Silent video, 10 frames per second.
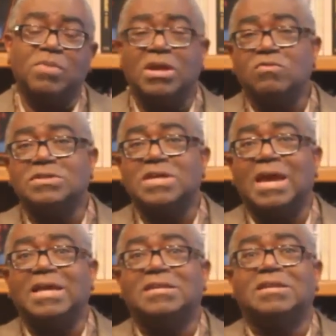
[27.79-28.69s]
but it was
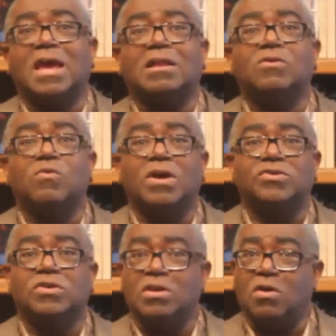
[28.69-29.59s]
a
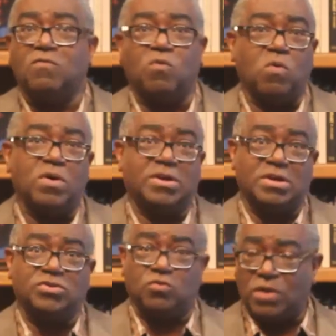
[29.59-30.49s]
declaration of war
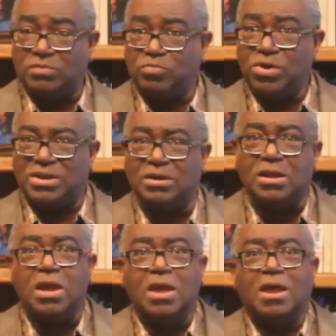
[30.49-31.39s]
against Great Britain